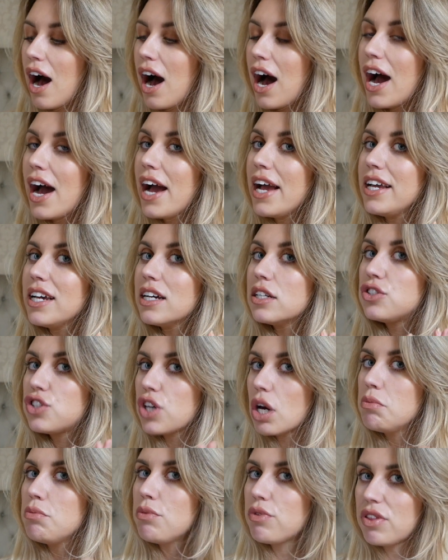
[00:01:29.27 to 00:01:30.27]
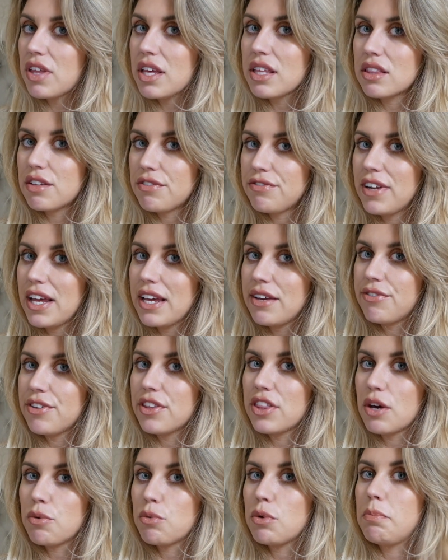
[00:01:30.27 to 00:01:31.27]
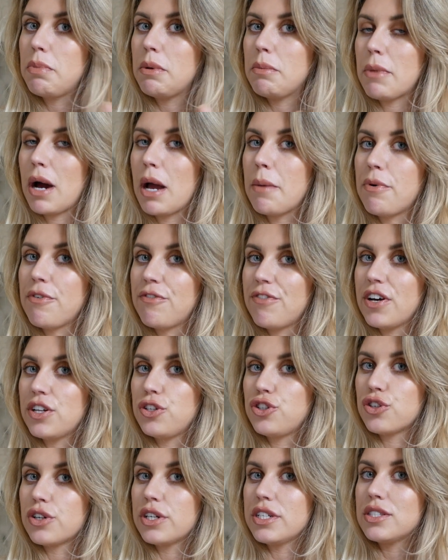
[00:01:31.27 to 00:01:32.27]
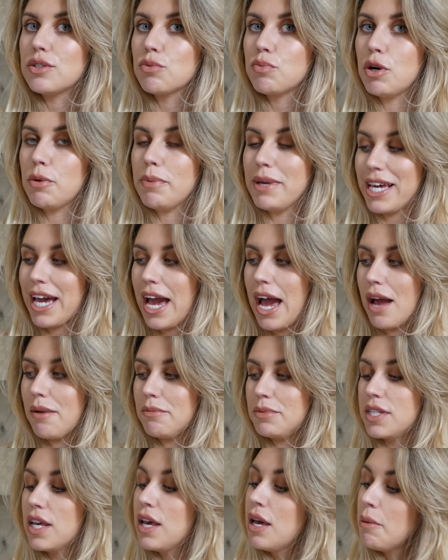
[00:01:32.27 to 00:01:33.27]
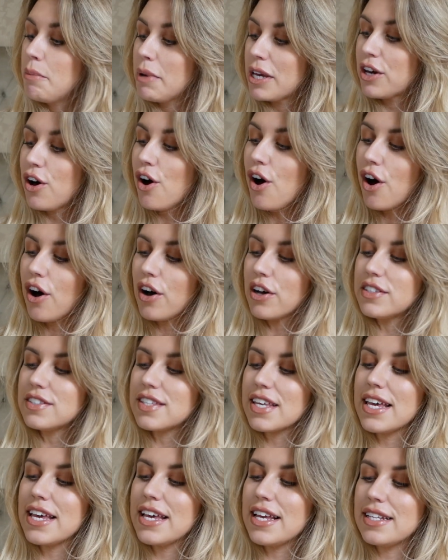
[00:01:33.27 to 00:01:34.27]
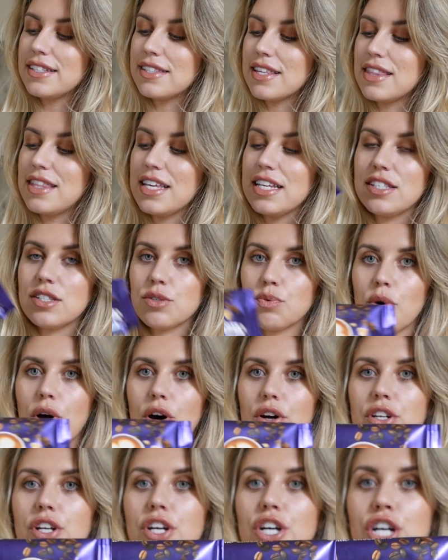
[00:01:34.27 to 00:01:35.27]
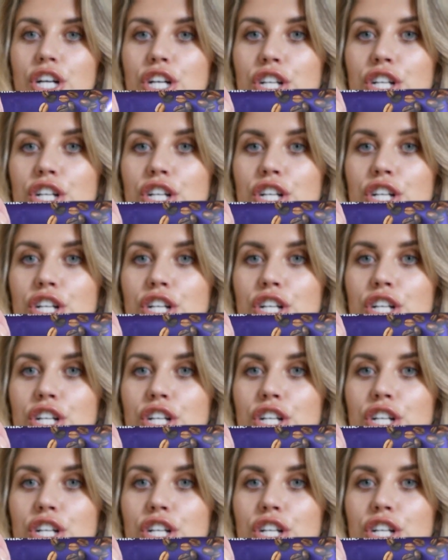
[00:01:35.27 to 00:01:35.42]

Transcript: I don't think the flavour that would be my preferred choice will be kept because it is this one,